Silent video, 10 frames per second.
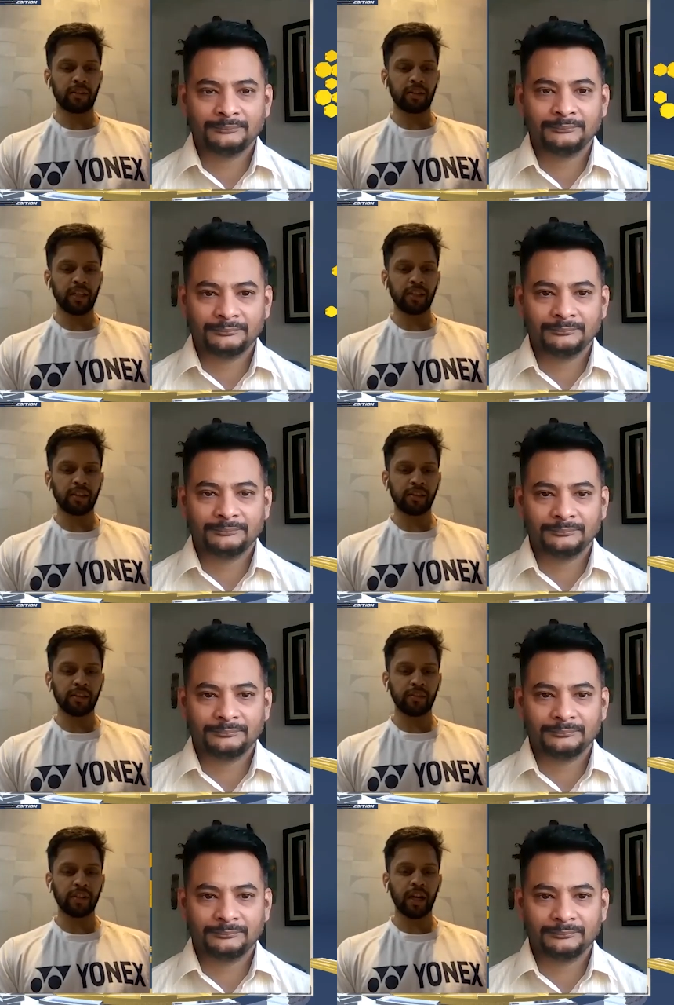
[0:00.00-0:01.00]
Speaker 1: training sessions
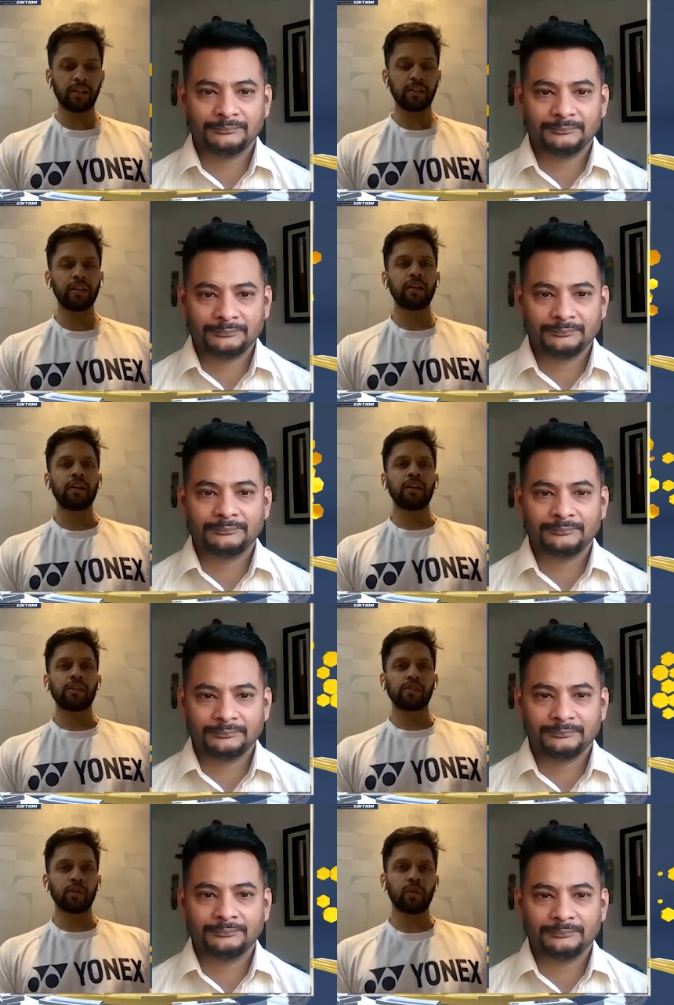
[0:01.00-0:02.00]
have started
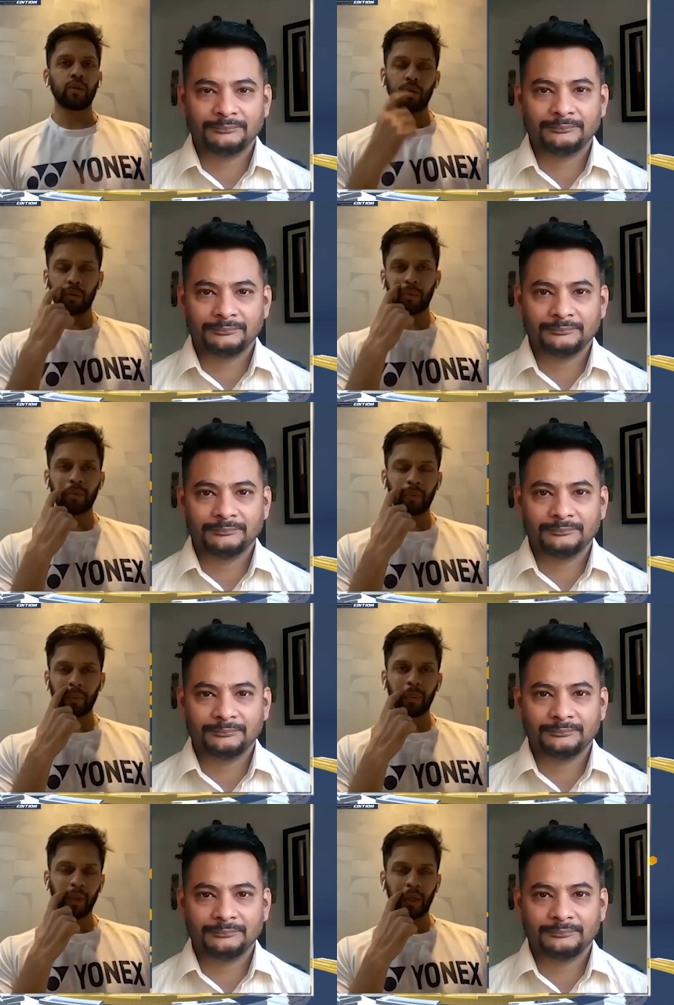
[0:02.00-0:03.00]
so
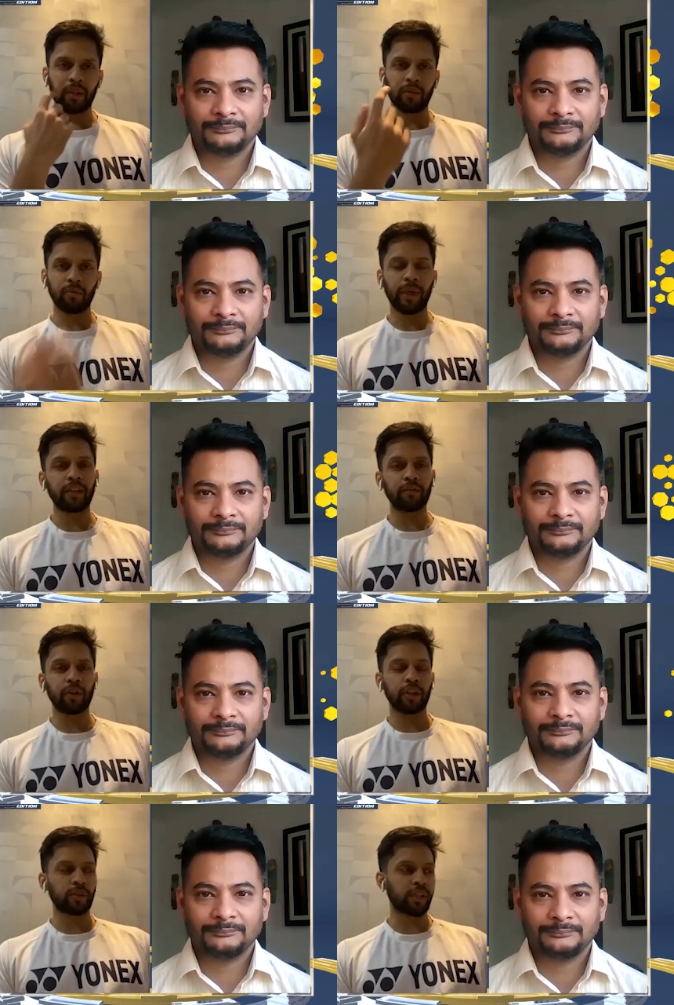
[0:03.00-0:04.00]
waiting for
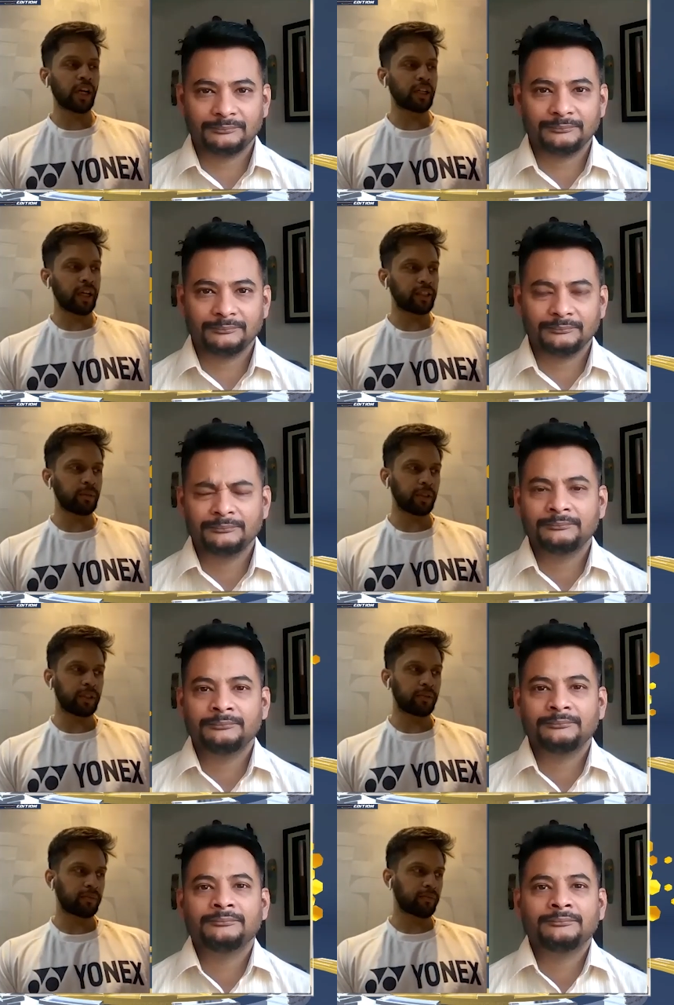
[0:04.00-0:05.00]
it to start in hyderabad
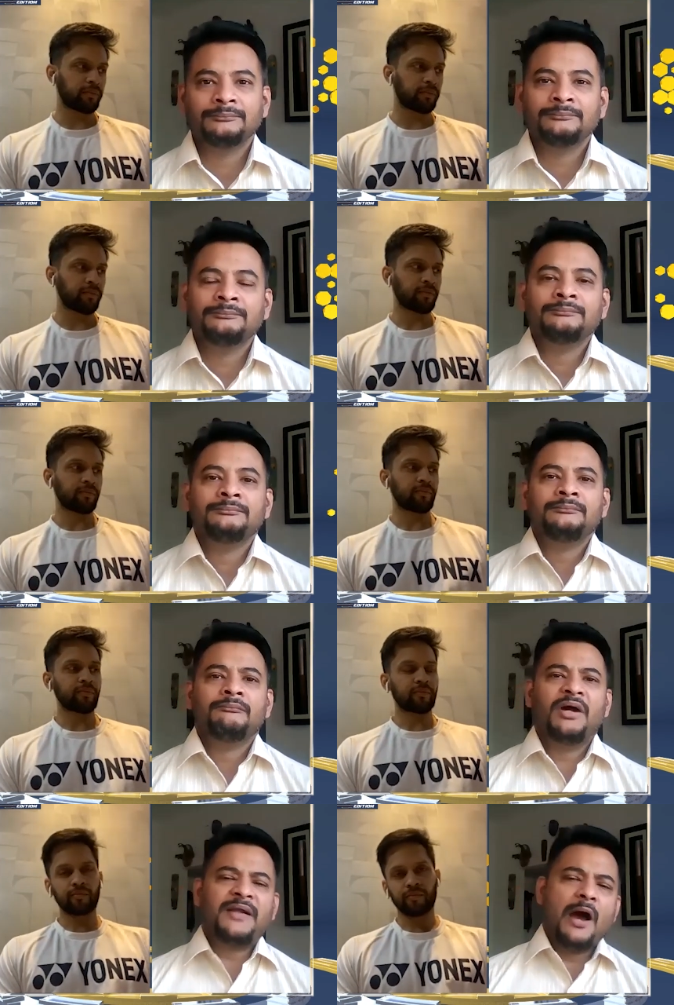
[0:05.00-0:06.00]

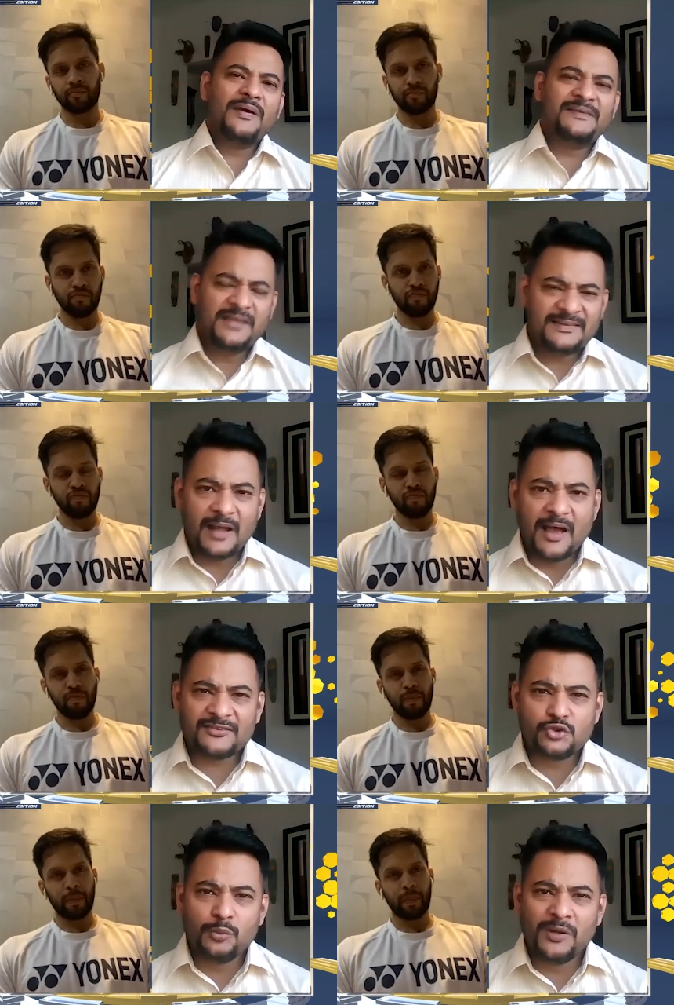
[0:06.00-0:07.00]
Speaker 2: but how has these
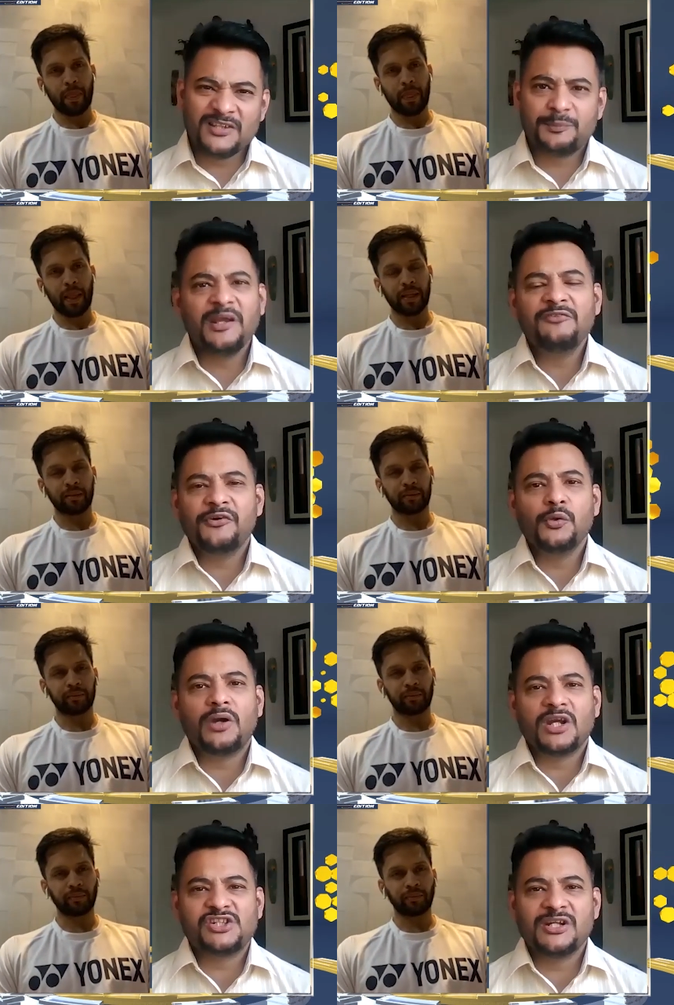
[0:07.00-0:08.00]
last two months been for you
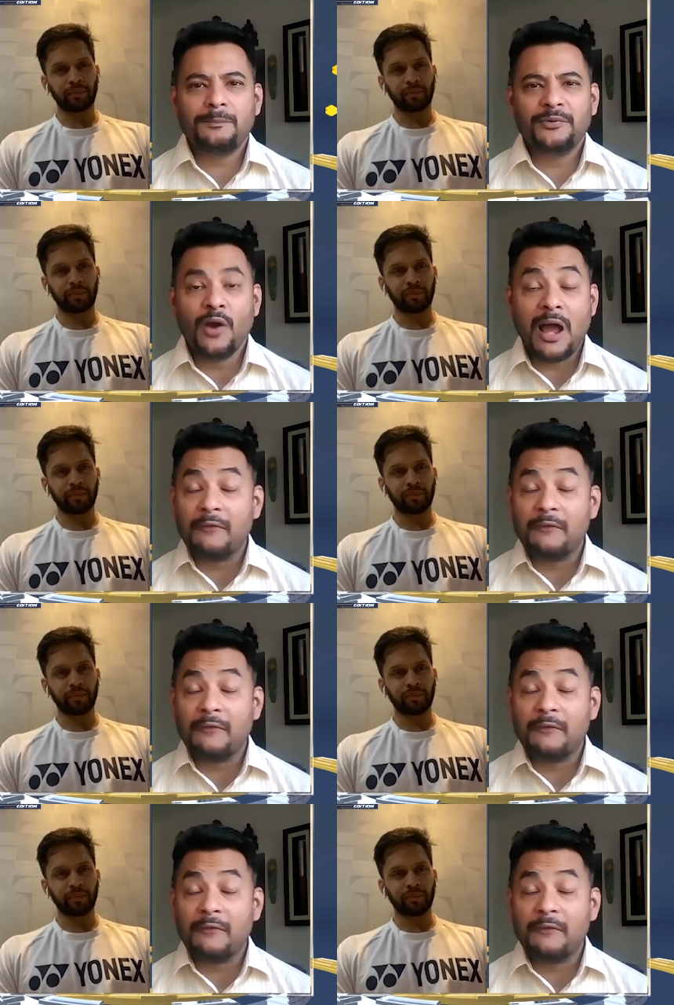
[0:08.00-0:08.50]
kashyap you know